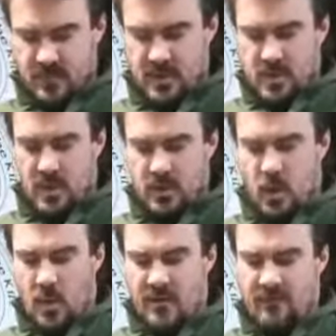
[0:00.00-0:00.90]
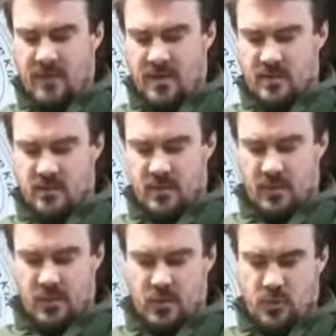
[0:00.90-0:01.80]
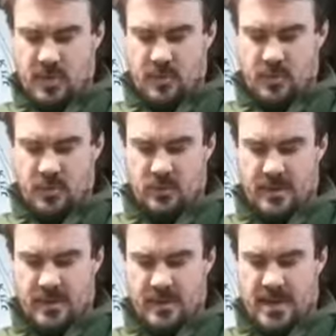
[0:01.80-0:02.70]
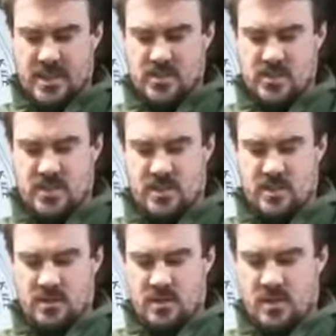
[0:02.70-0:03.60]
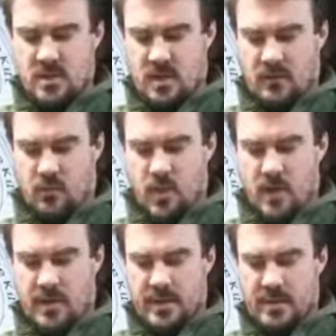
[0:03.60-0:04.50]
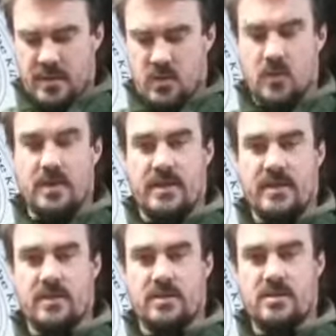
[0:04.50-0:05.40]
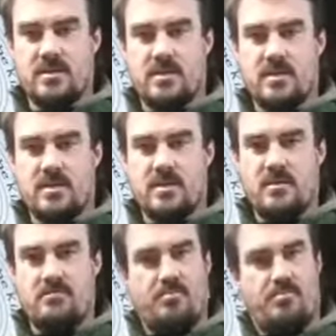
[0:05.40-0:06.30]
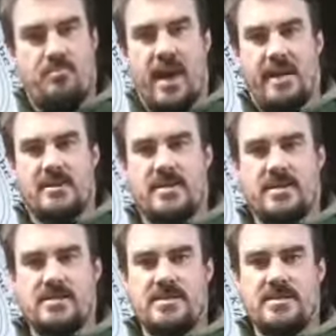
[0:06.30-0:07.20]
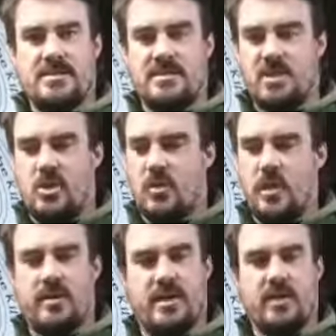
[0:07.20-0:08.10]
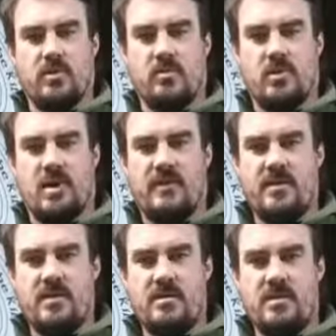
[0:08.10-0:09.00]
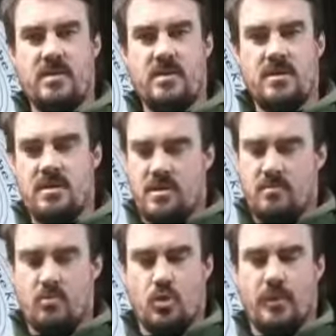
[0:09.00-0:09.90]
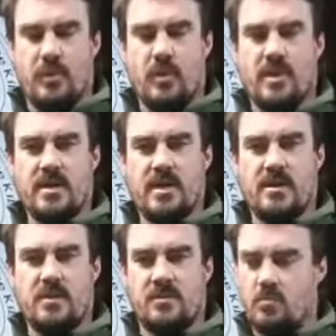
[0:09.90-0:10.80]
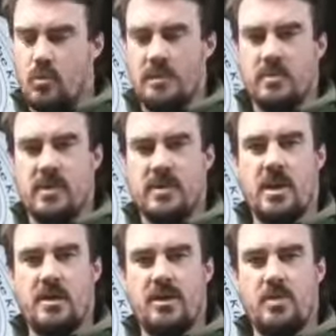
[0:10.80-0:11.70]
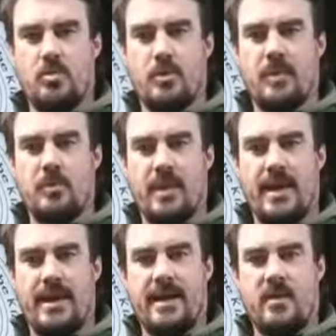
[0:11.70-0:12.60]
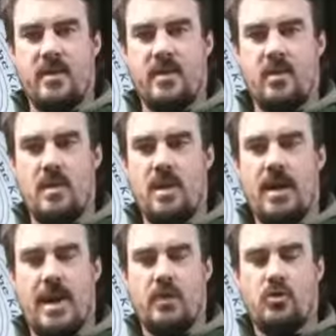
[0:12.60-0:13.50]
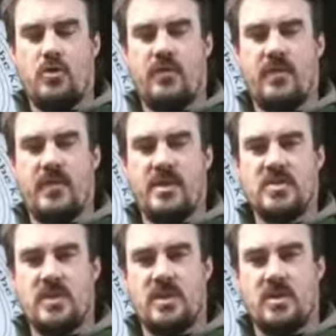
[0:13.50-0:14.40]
Go have fun with all the new people you meet as a result of wearing your kilt. Back to the consistency. You wear the kilt more often. More people want to talk to you. More people want to talk to you. More people want to hang out with you and go do fun things with you.